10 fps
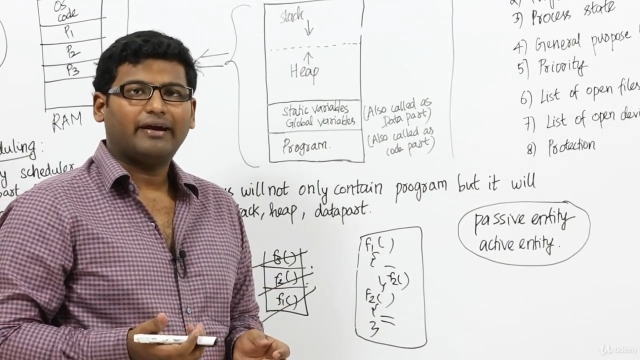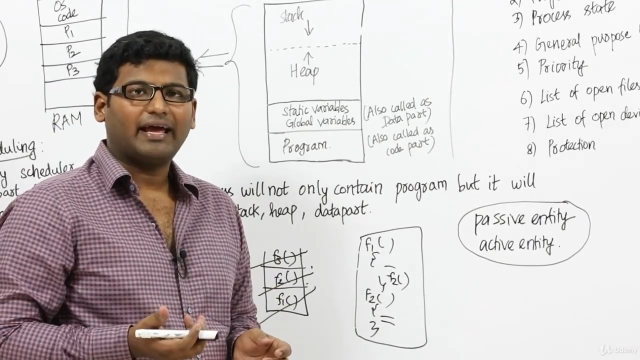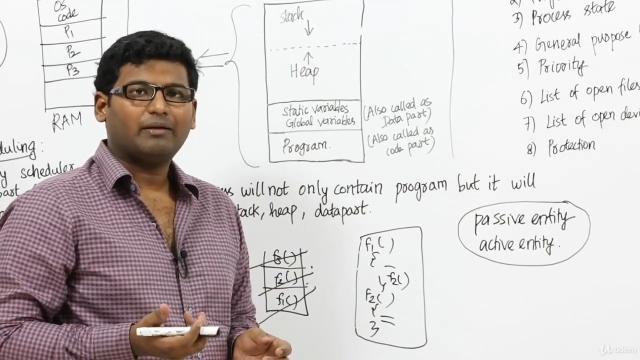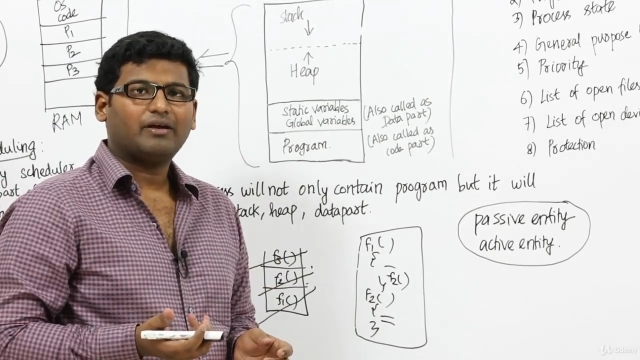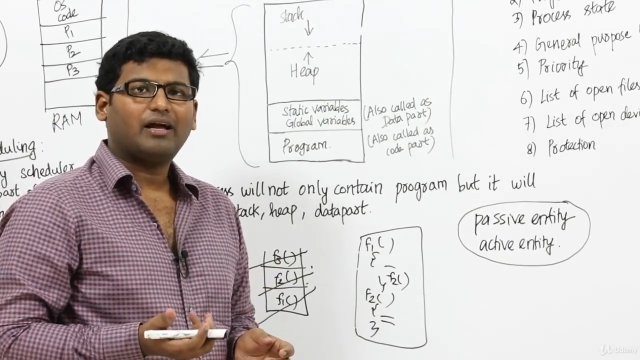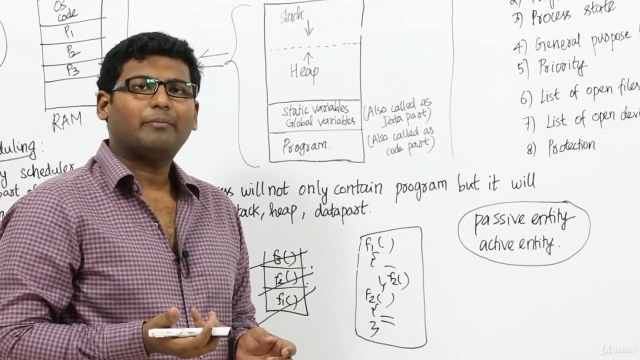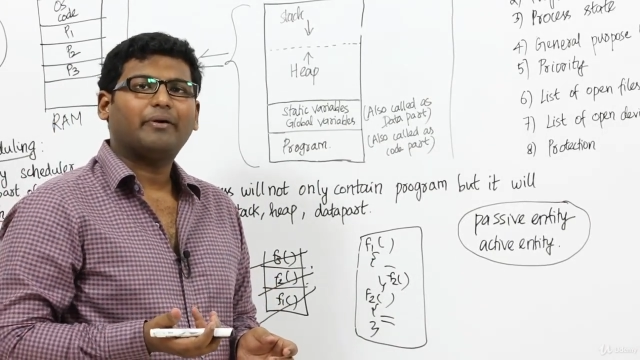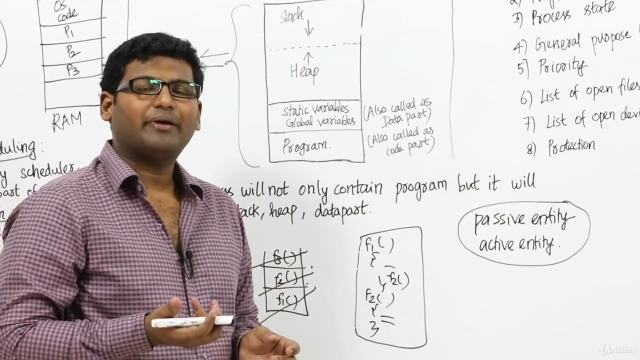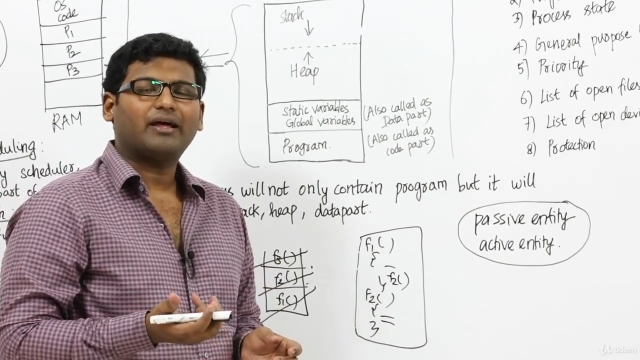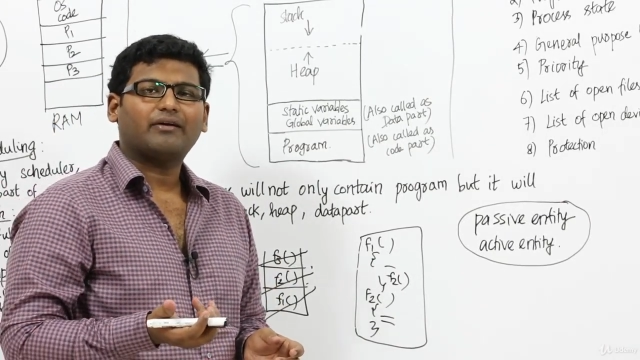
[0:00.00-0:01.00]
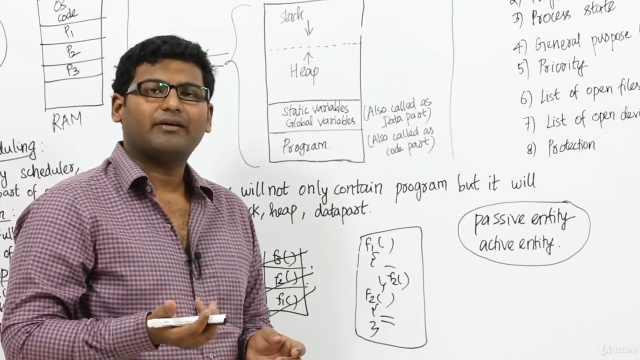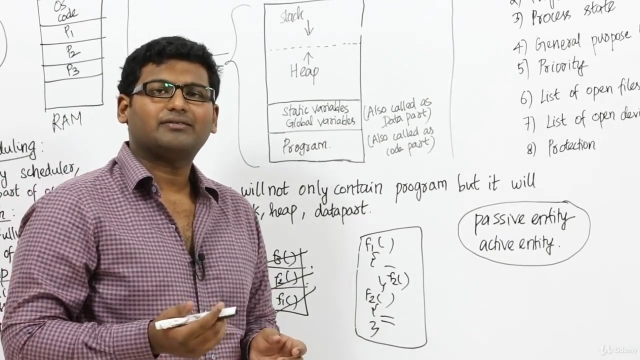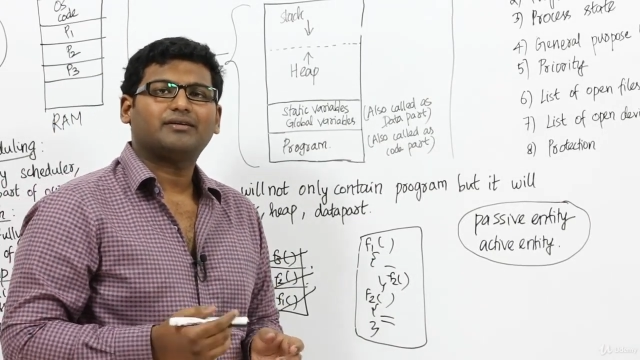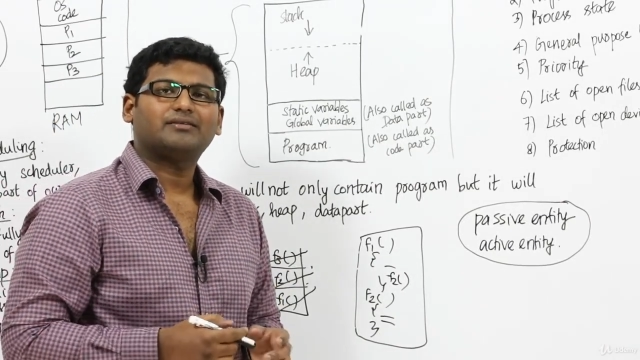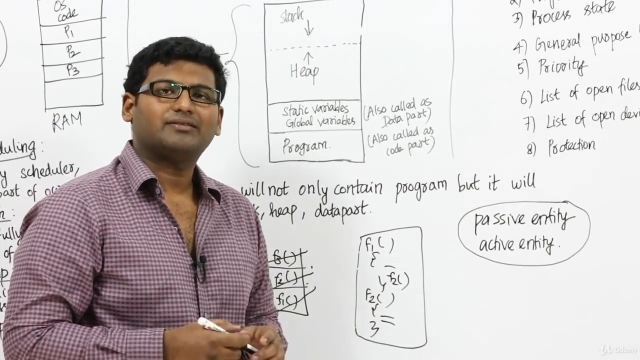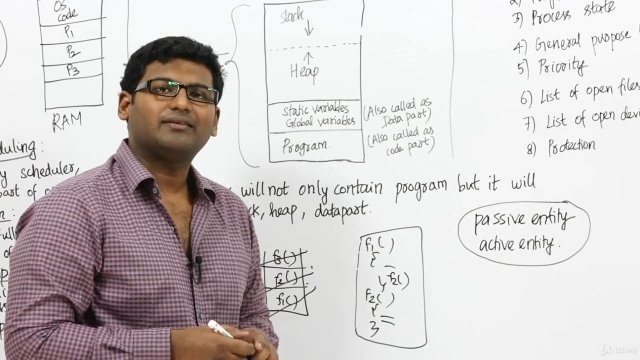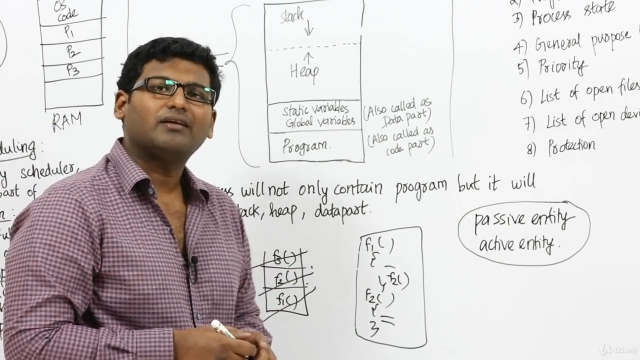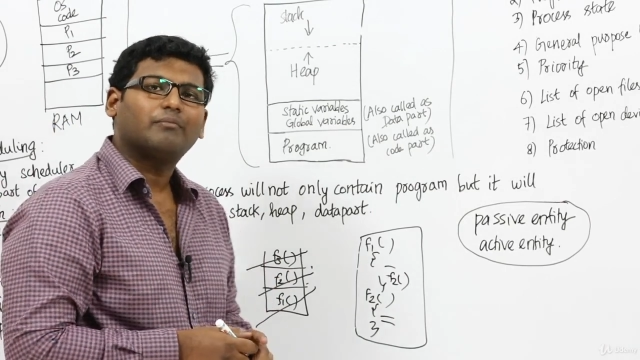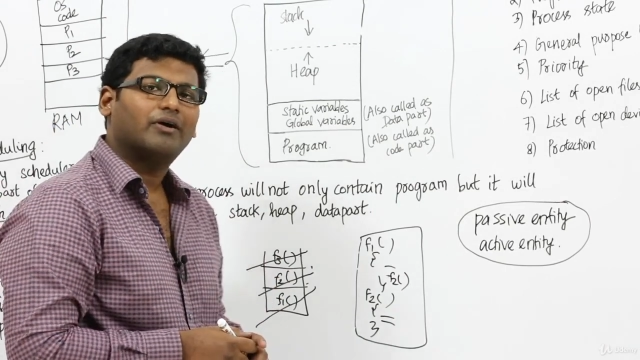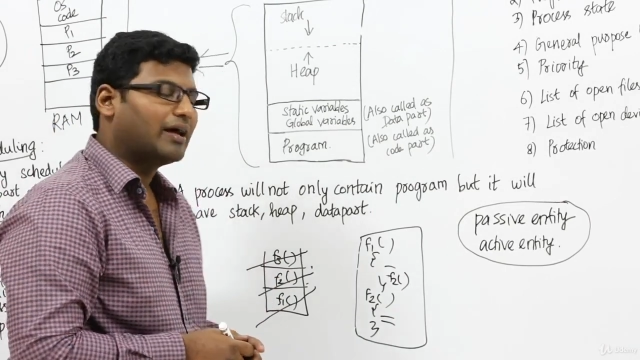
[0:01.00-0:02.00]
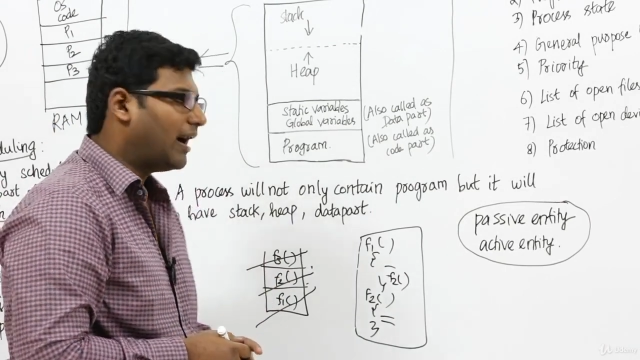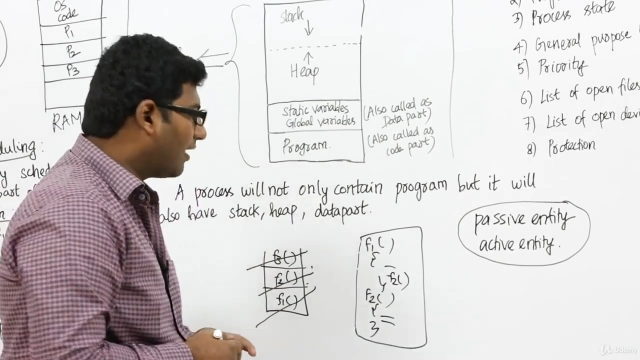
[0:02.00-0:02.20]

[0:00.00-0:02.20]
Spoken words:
Dynamic memory allocation is nothing but